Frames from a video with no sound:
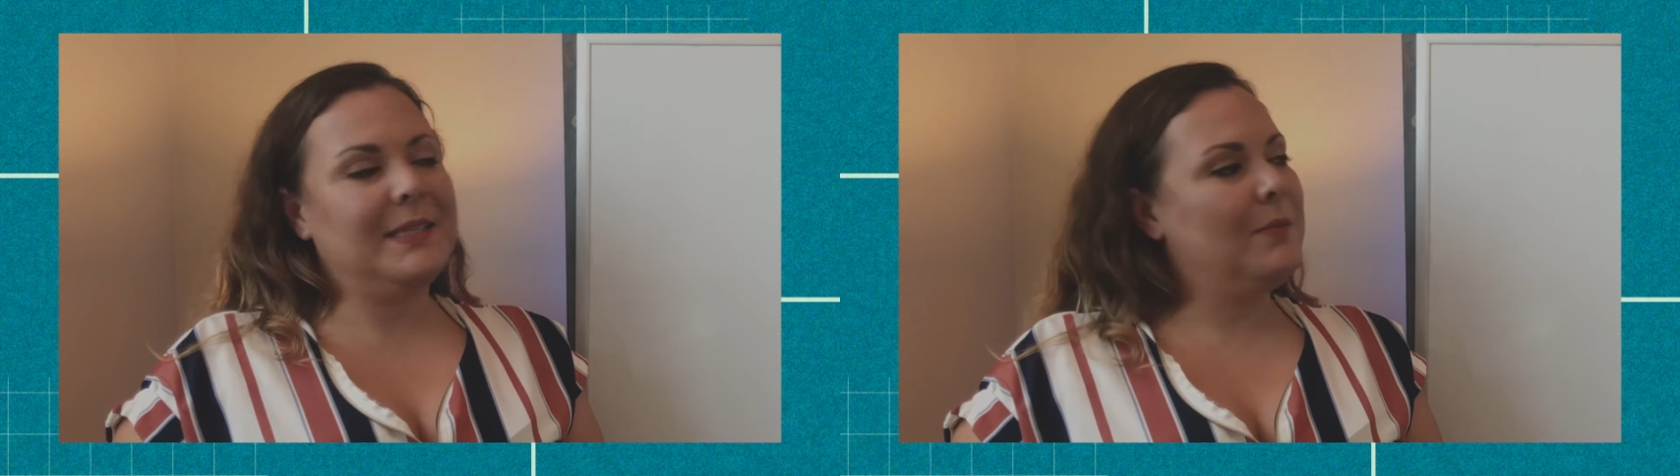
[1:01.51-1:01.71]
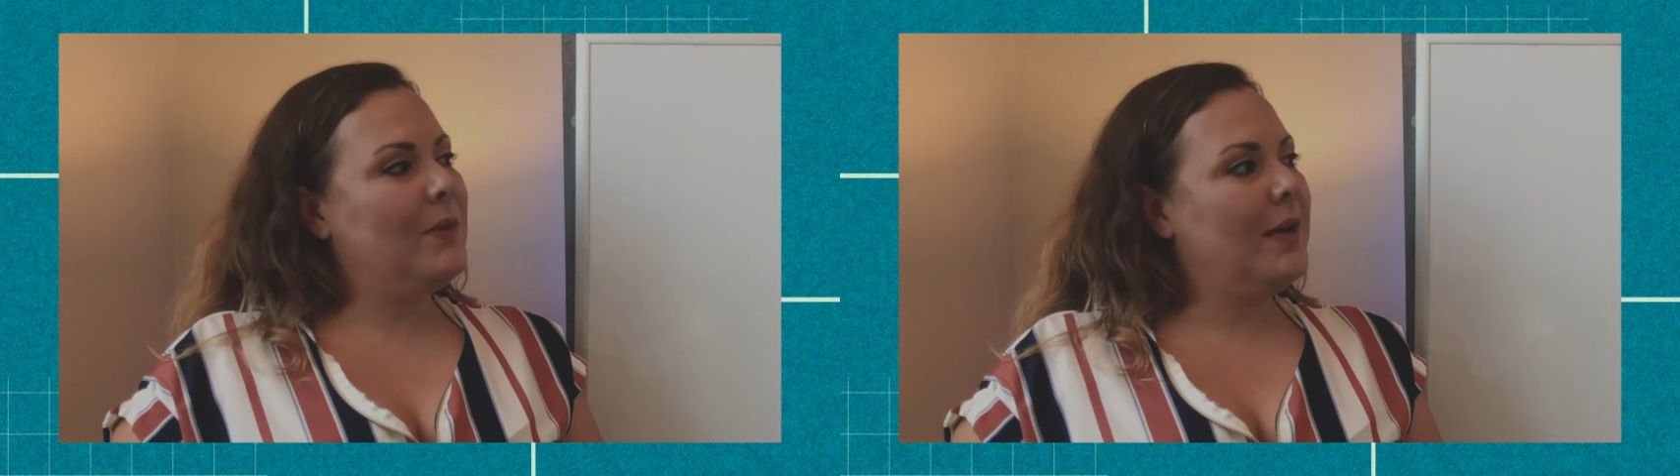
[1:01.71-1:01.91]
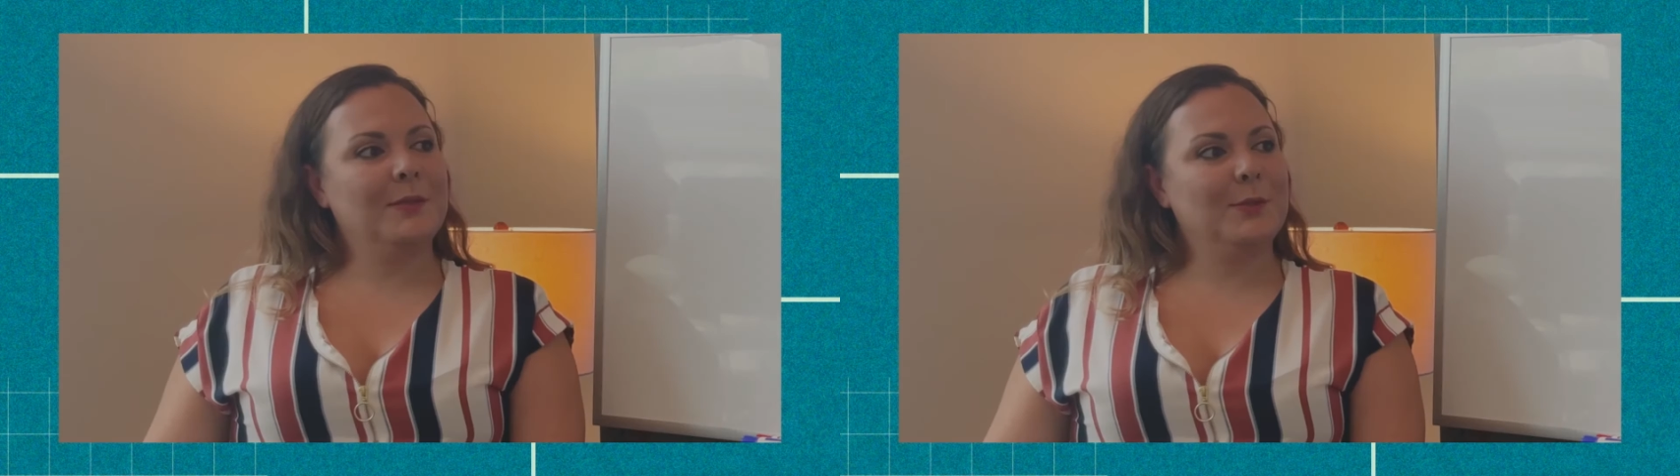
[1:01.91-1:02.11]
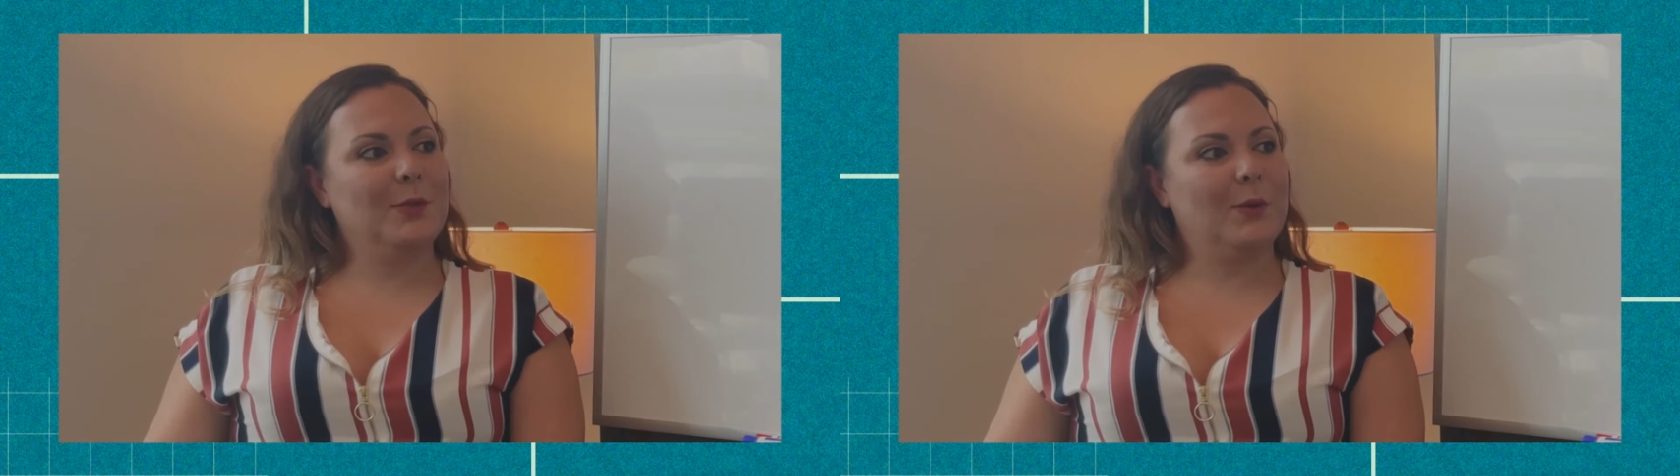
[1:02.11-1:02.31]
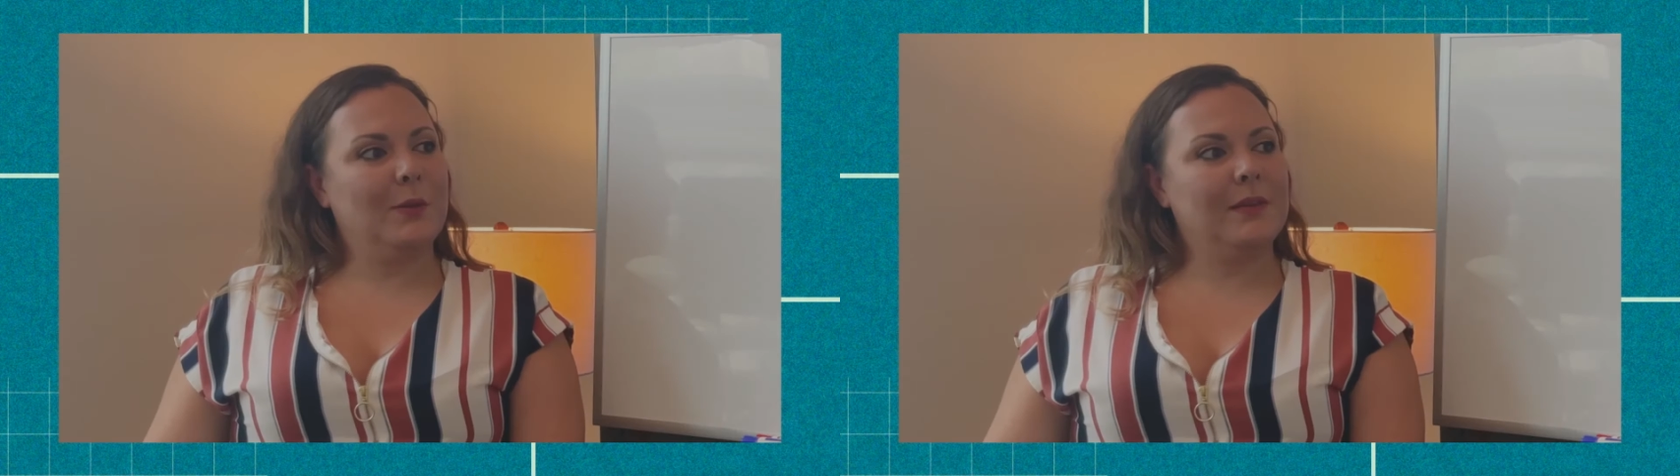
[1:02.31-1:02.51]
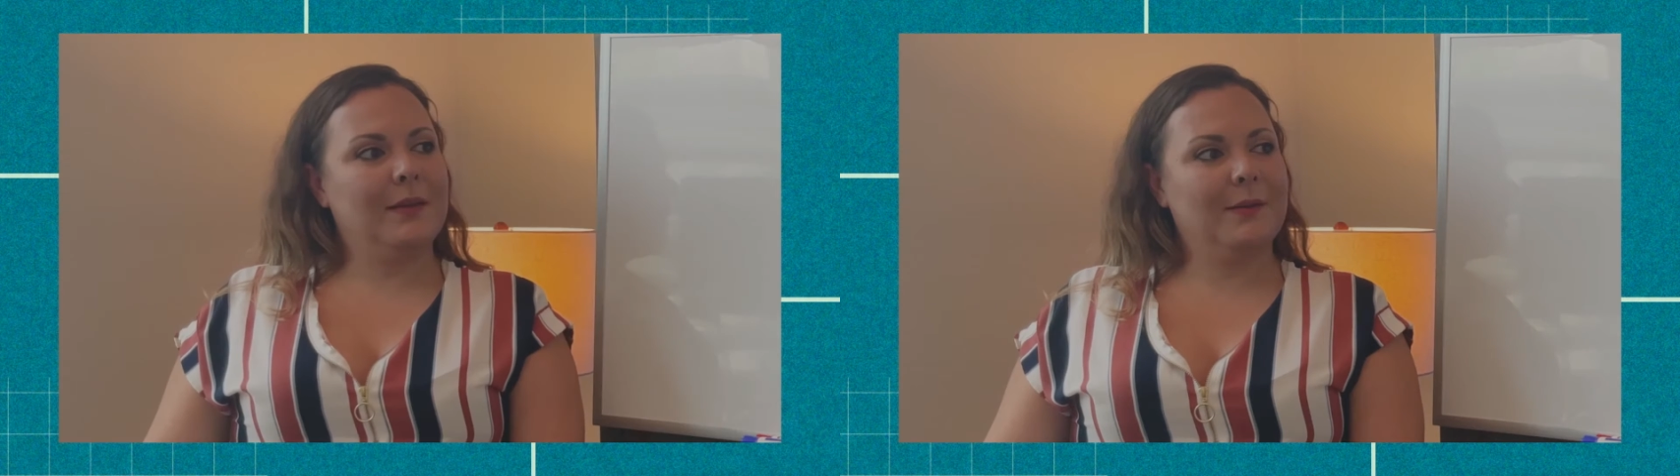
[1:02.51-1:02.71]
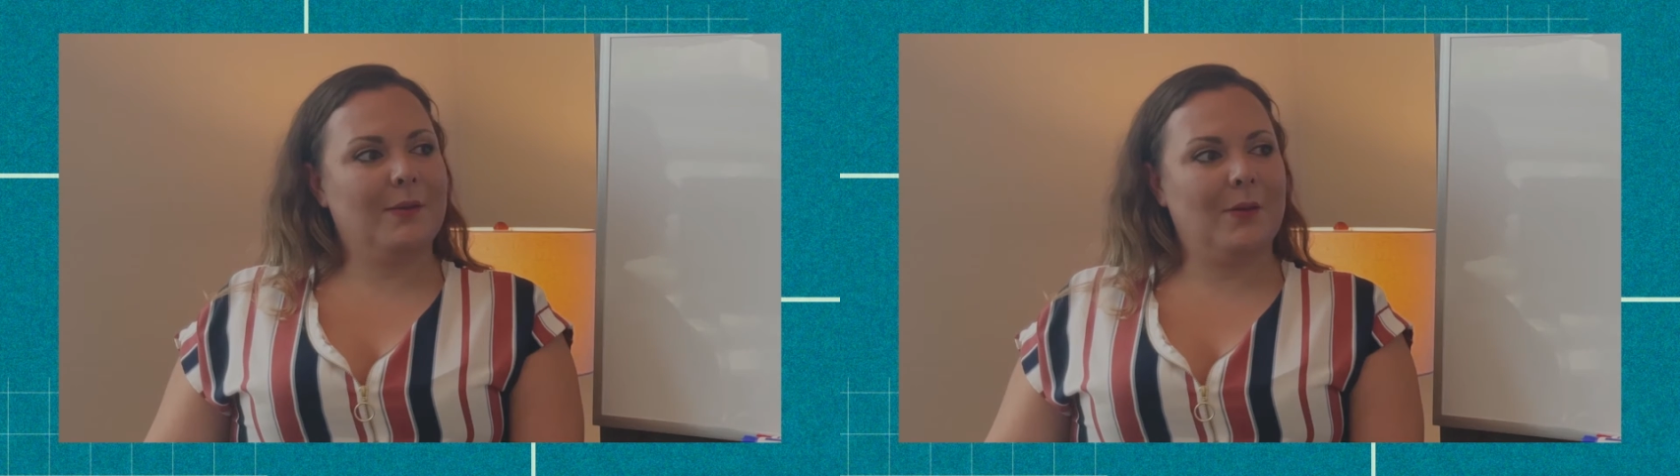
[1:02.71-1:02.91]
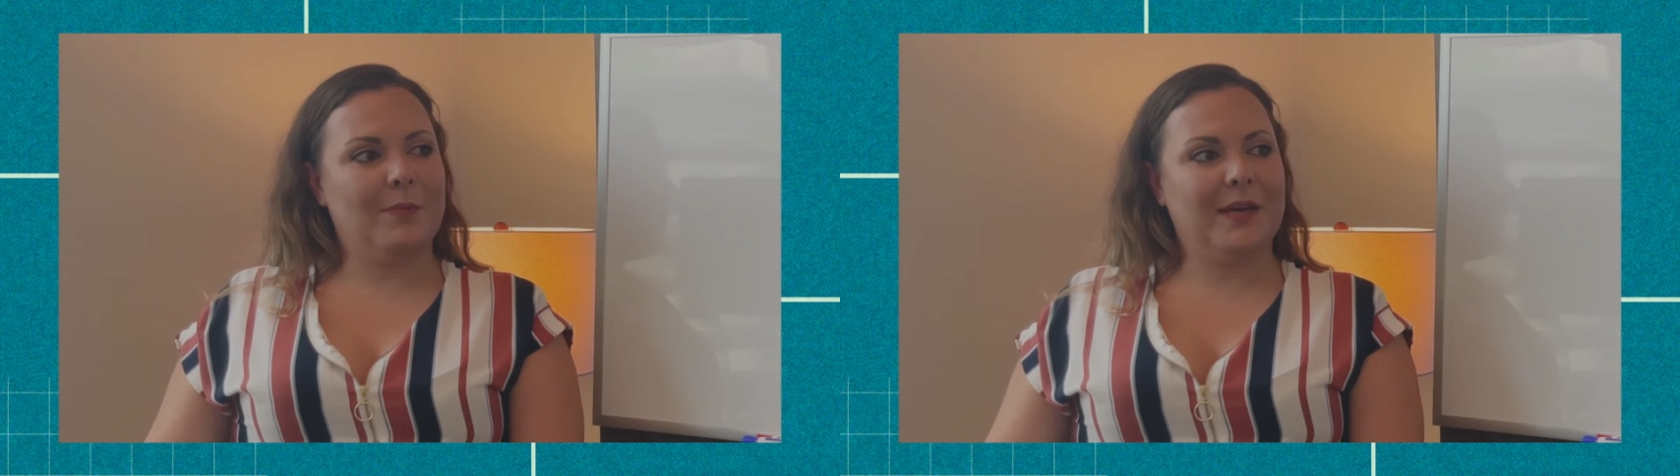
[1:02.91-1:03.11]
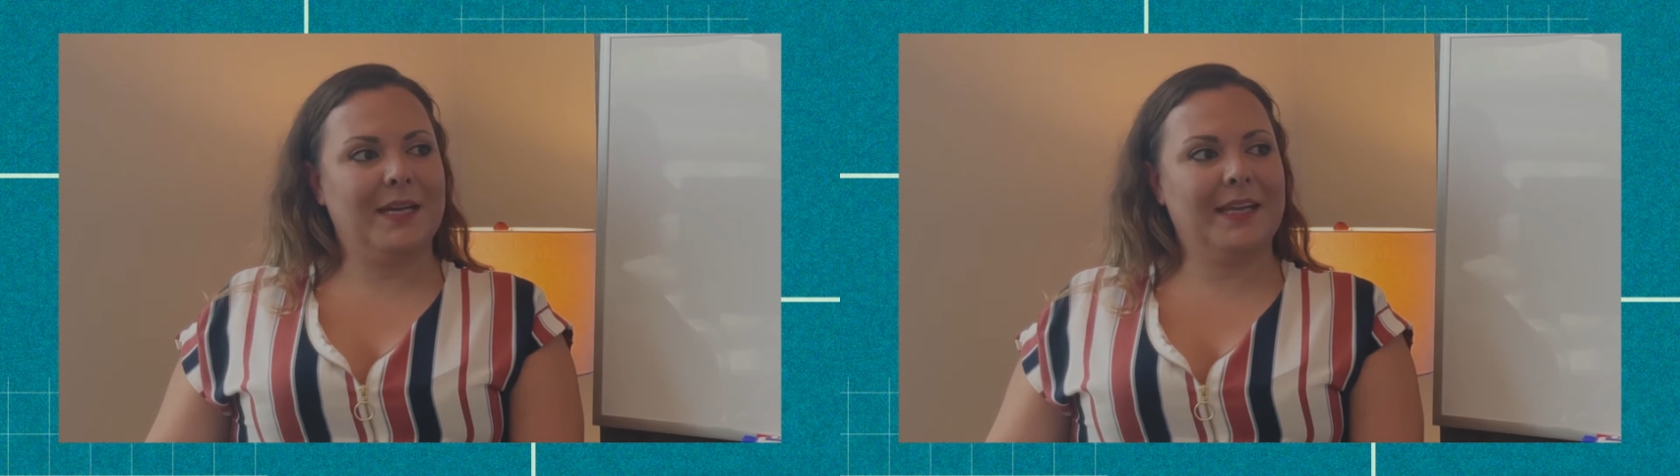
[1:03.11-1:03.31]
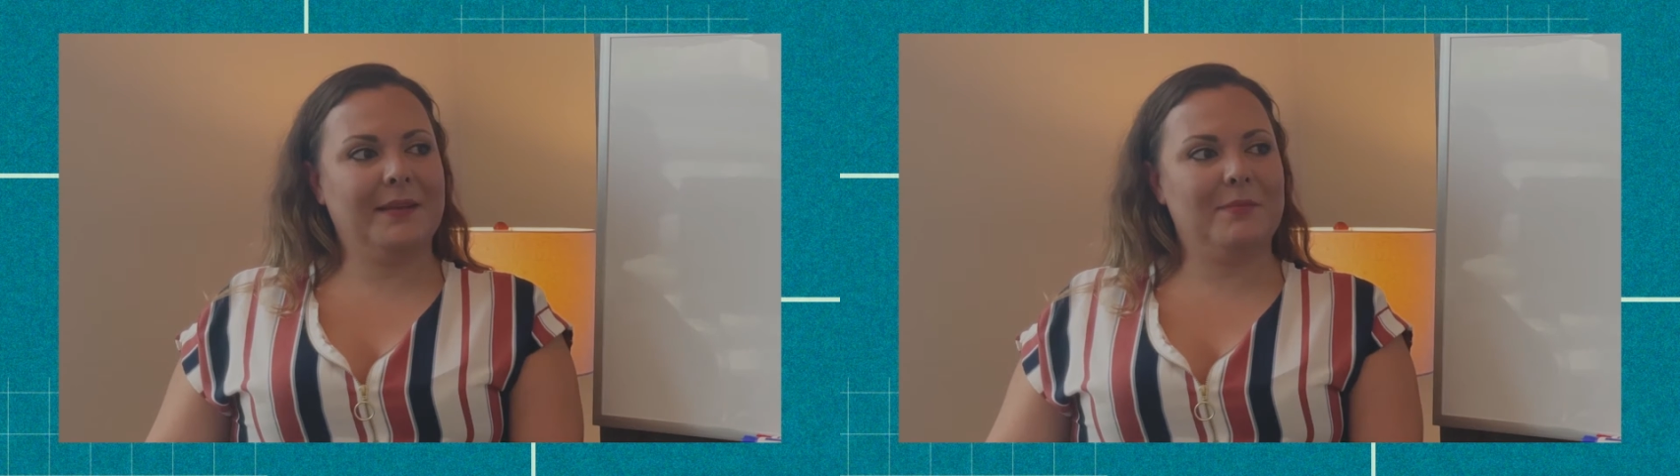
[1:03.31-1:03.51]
did what I was told, called my